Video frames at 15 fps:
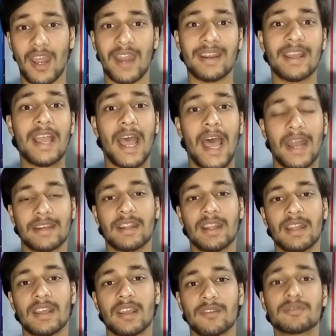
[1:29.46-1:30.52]
hand and
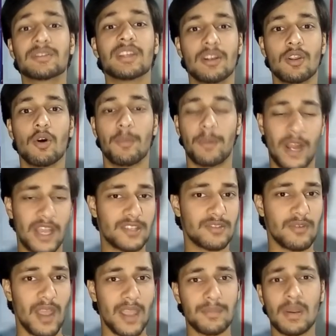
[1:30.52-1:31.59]
really gives the low price
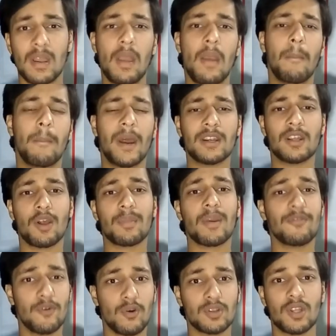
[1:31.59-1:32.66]
vibe, but on my
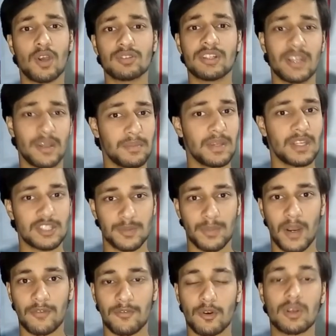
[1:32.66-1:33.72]
4000mAh
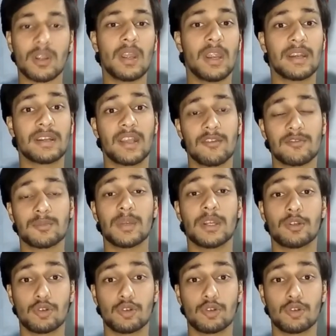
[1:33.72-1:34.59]
smartphone, it gives me